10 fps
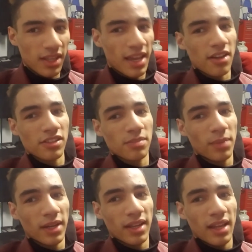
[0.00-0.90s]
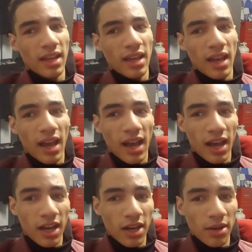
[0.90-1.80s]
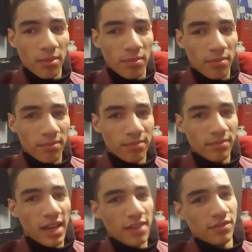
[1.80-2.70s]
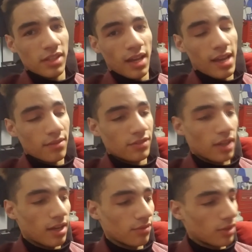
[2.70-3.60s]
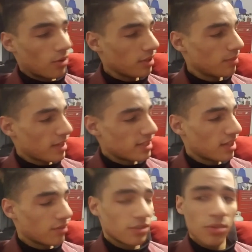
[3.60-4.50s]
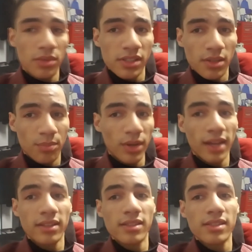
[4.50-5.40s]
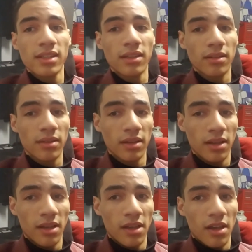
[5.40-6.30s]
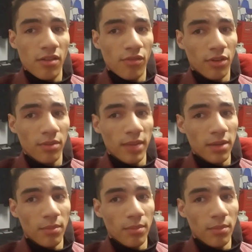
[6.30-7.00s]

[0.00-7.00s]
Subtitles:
But I've recorded myself doing some practicing for my March